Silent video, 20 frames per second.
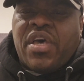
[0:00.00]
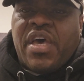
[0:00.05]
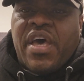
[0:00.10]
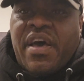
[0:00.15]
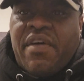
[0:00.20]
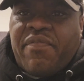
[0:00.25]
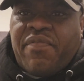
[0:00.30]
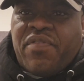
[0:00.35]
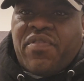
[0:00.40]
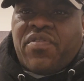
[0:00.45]

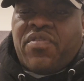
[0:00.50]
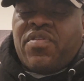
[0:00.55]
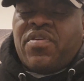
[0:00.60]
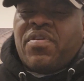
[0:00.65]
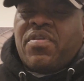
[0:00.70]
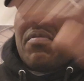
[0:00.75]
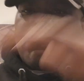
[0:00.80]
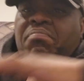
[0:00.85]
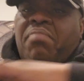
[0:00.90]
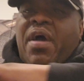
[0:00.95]
ever
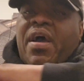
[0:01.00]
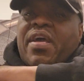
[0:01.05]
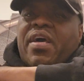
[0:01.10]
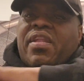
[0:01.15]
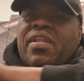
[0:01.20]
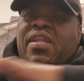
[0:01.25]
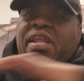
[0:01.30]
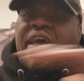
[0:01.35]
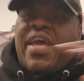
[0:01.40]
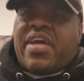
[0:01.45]
by a
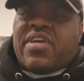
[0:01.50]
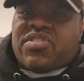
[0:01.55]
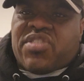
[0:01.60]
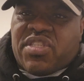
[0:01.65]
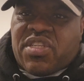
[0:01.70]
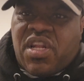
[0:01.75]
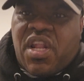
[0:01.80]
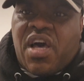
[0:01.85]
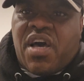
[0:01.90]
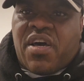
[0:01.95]

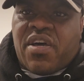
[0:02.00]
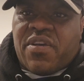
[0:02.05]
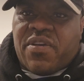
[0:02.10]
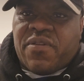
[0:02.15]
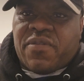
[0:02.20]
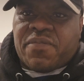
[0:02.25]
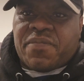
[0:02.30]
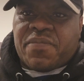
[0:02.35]
landslide.